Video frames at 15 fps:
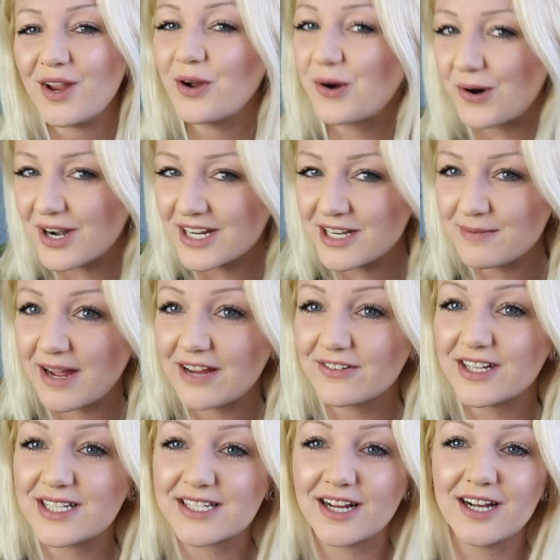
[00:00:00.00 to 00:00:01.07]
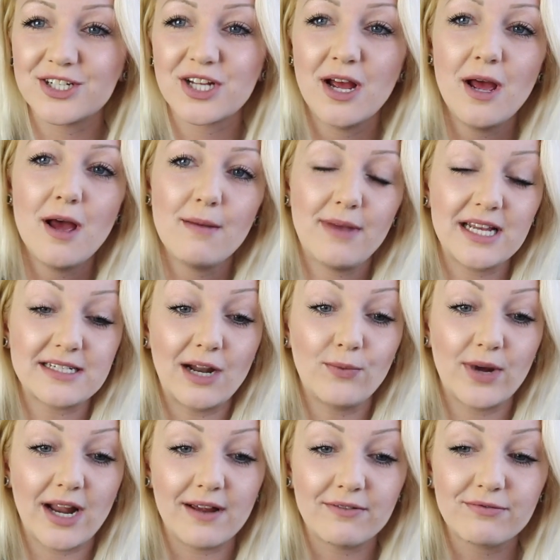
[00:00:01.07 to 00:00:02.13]
According to my research, based on
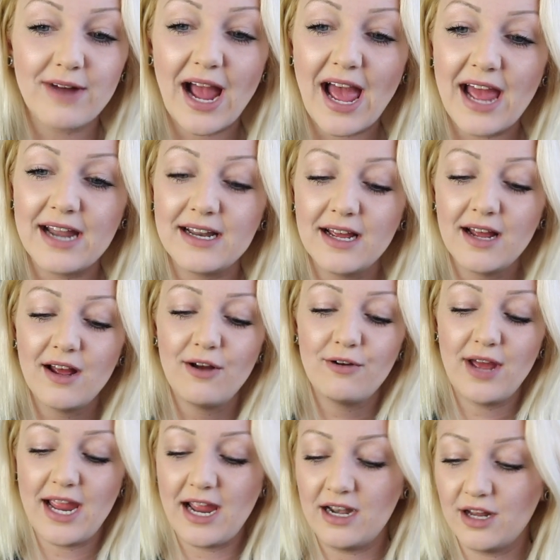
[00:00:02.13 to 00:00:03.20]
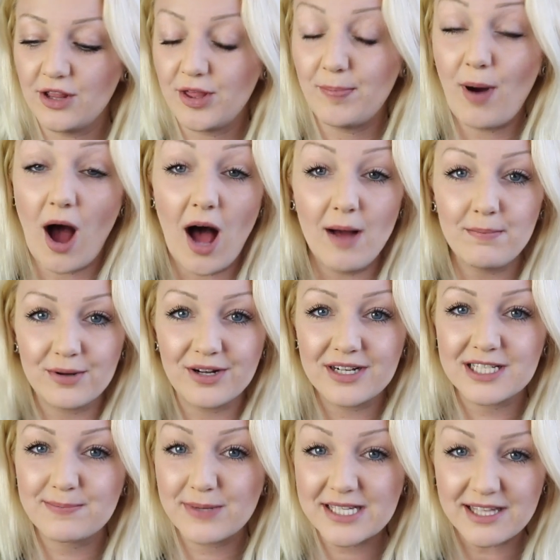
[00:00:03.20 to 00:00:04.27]
what I've read, in the pot book
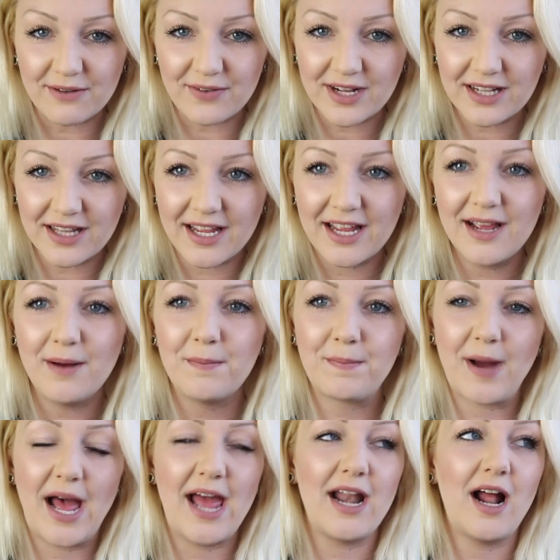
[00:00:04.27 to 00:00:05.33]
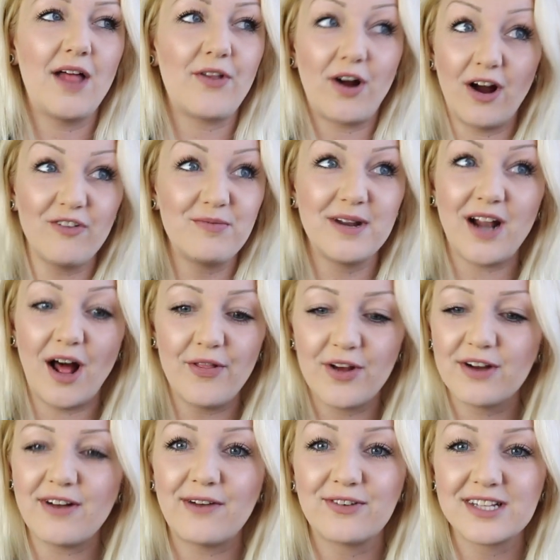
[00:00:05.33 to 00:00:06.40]
specifically, but there have been
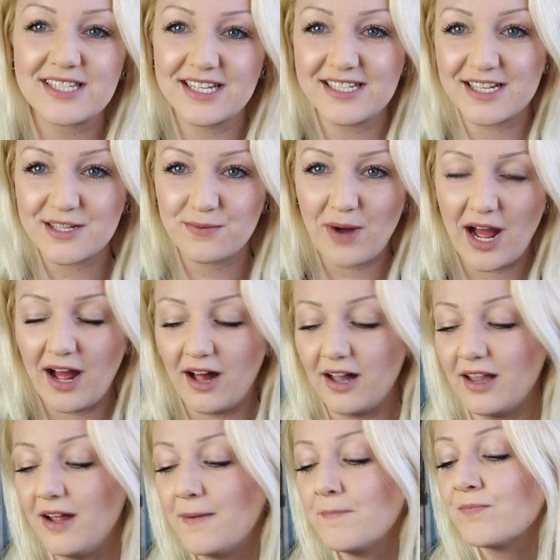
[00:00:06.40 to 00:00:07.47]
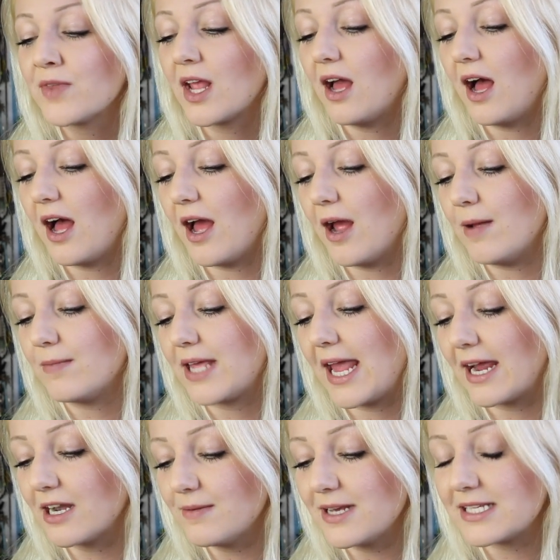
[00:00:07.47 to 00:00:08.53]
other references as well, Um,
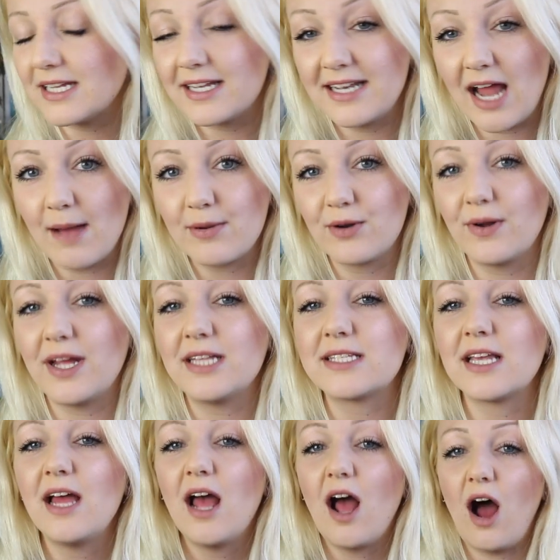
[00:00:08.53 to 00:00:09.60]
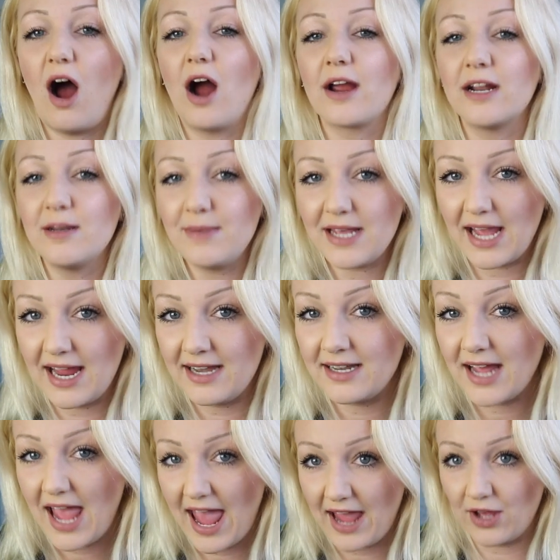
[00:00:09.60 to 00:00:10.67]
cannabis and cannabinoids are going to be
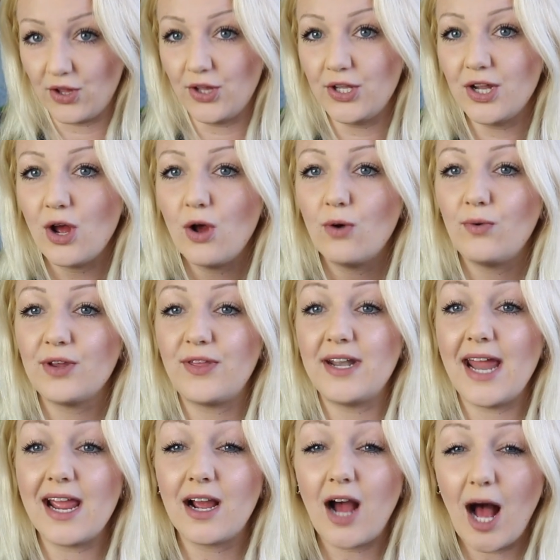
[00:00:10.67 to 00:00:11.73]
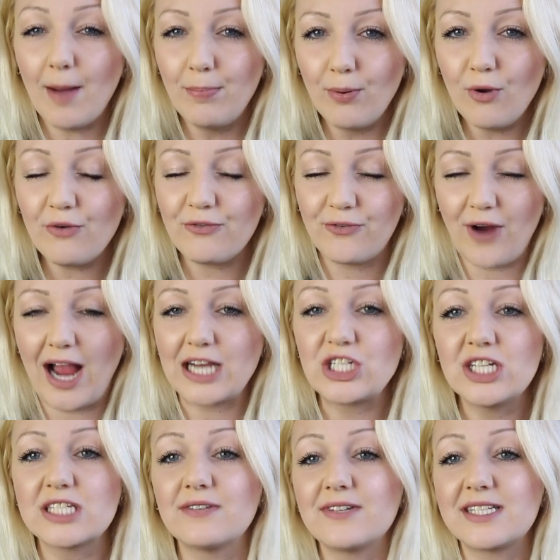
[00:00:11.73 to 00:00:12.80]
inhaled within a couple
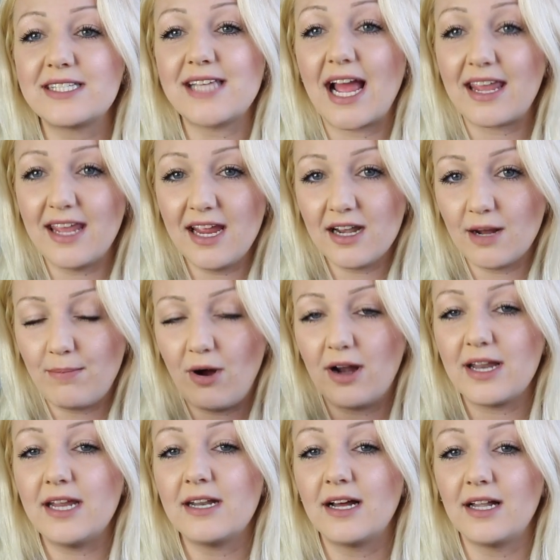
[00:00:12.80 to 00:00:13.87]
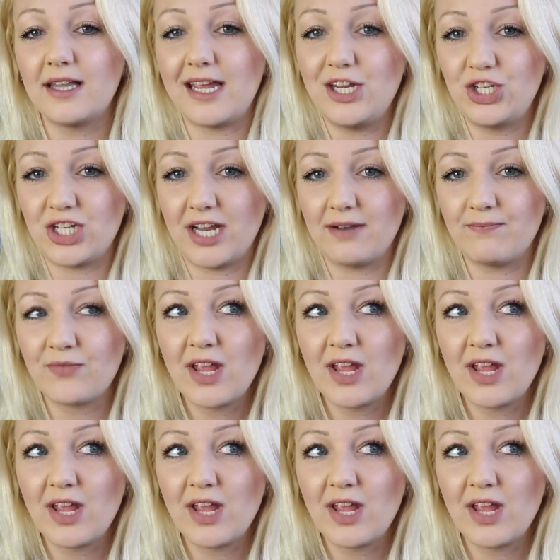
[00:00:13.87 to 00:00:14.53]
fractions of a second upon inhalation.